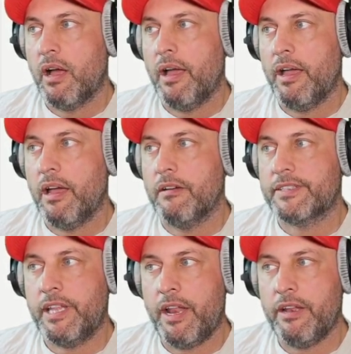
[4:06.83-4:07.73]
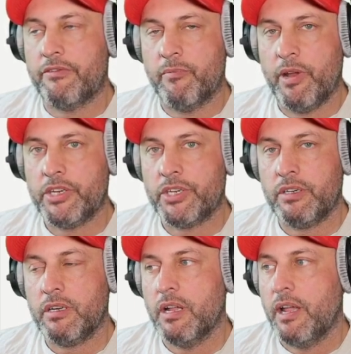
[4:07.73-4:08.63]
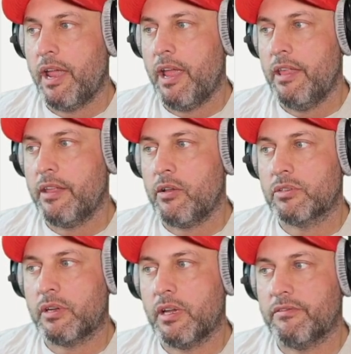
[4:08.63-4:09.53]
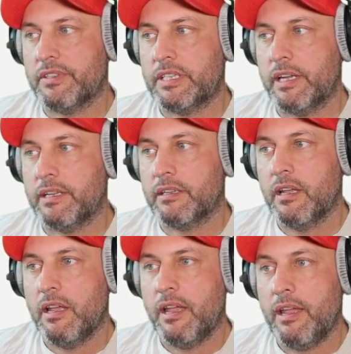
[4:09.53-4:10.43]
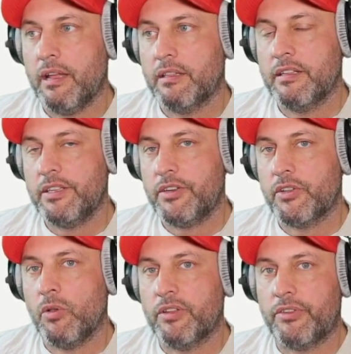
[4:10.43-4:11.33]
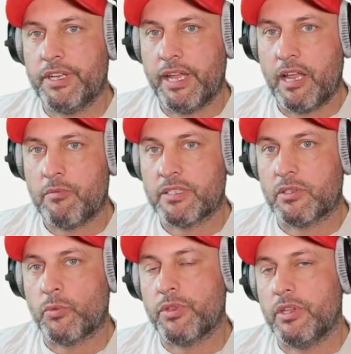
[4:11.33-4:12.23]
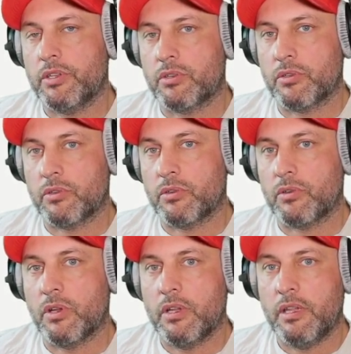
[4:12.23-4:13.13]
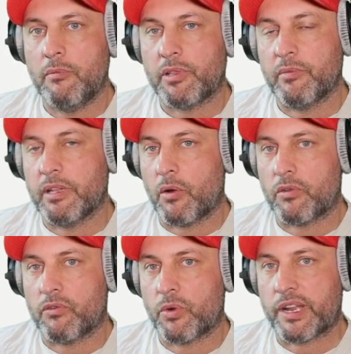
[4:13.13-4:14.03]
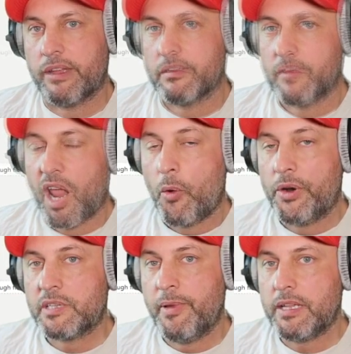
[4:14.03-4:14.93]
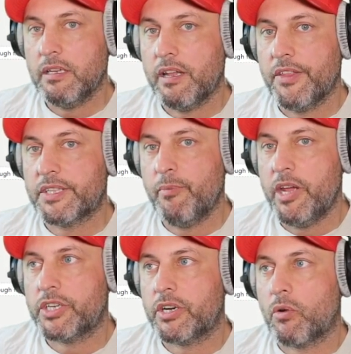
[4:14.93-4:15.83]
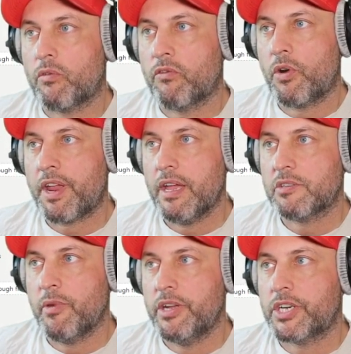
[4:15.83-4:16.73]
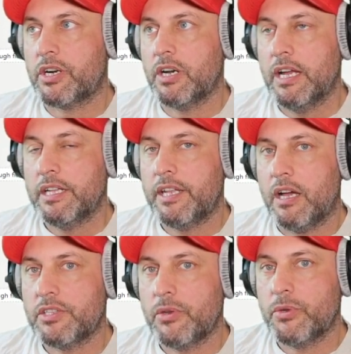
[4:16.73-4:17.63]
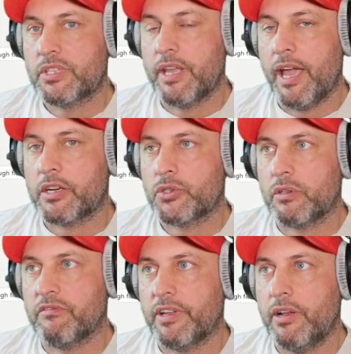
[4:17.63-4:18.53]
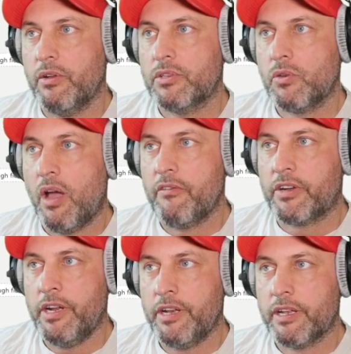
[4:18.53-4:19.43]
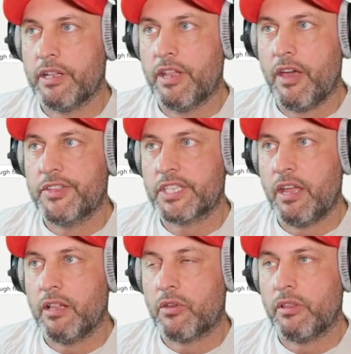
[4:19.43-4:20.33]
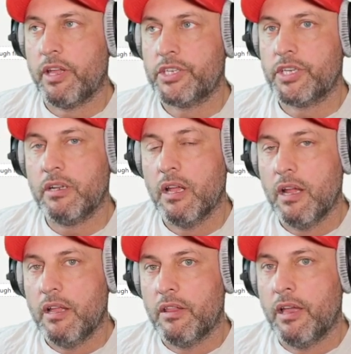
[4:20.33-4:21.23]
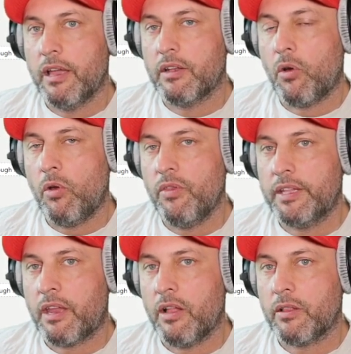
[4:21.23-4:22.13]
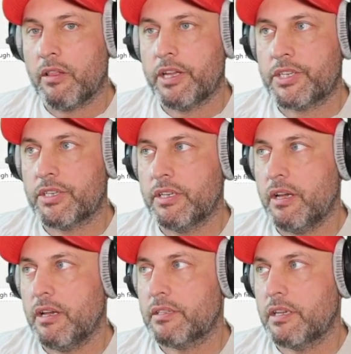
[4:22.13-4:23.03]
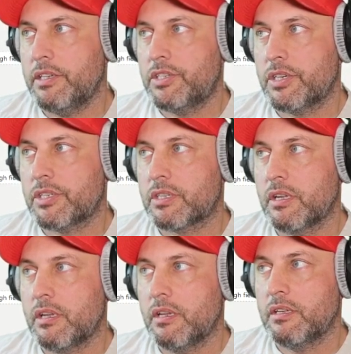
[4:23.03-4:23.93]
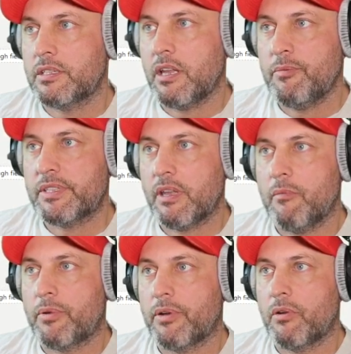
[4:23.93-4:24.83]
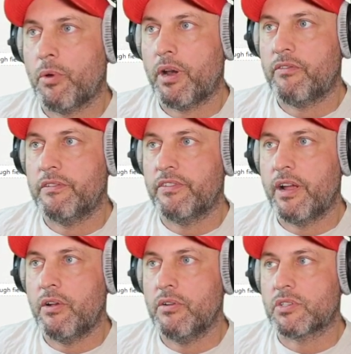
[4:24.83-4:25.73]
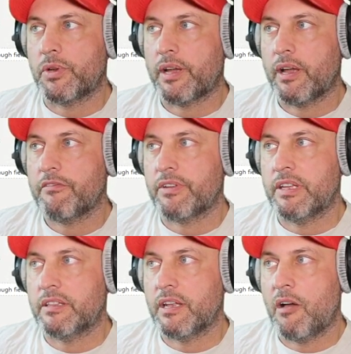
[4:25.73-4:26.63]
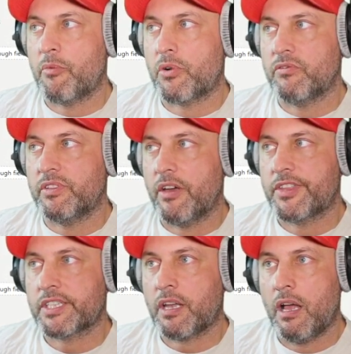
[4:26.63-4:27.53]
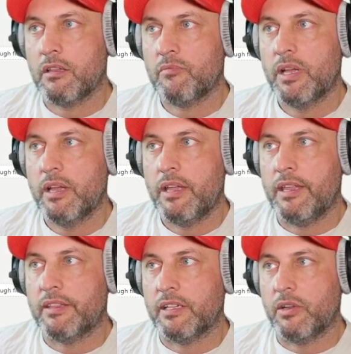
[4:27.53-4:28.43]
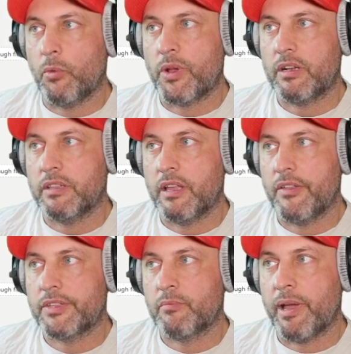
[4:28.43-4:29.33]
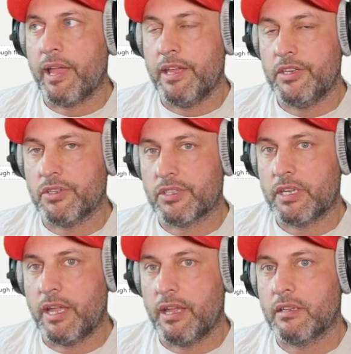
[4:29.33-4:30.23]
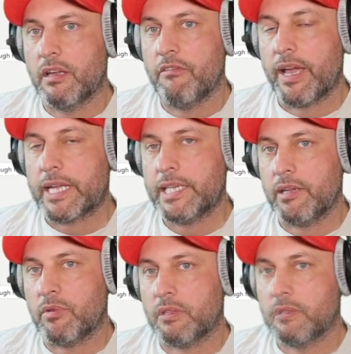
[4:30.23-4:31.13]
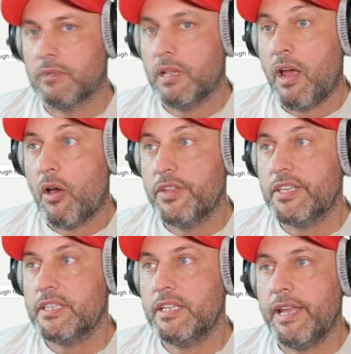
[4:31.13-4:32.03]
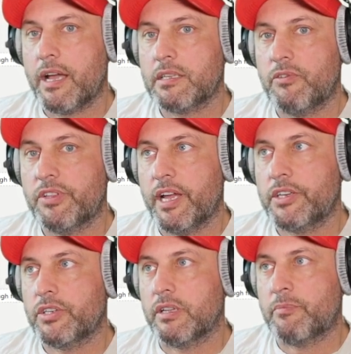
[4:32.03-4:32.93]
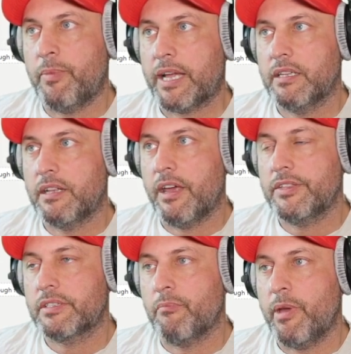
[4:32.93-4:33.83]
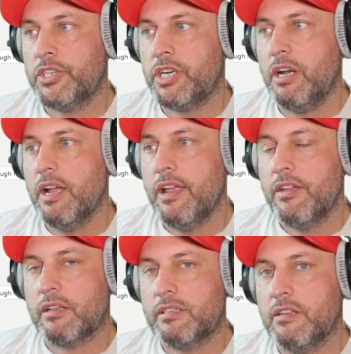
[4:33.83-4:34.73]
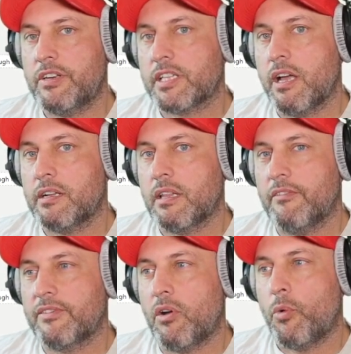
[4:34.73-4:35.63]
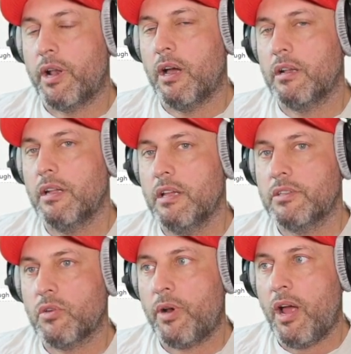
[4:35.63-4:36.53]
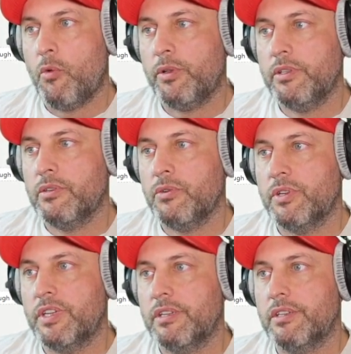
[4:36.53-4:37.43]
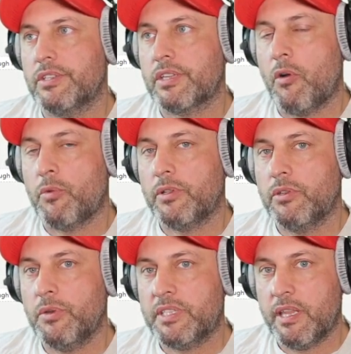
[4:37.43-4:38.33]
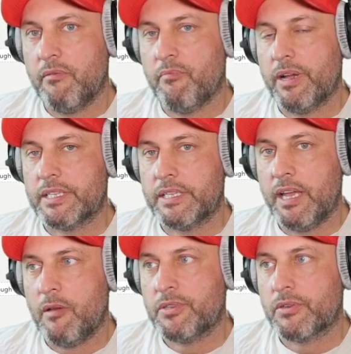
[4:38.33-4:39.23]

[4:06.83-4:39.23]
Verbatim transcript: I have state information, and I also have a date. And these are the only three tables that we need to implement our forecast. Our expected deaths measure or forecast measure does use the actual value. So I've created deaths calculation and all that calculation does, it just sums up whatever values we have in the number of deaths column in the weekly deaths by age and state fact table. Now this is the DAX for the actual expected deaths measure. You can see there's a lot of stuff going on. So what I will do is I will do it step by step.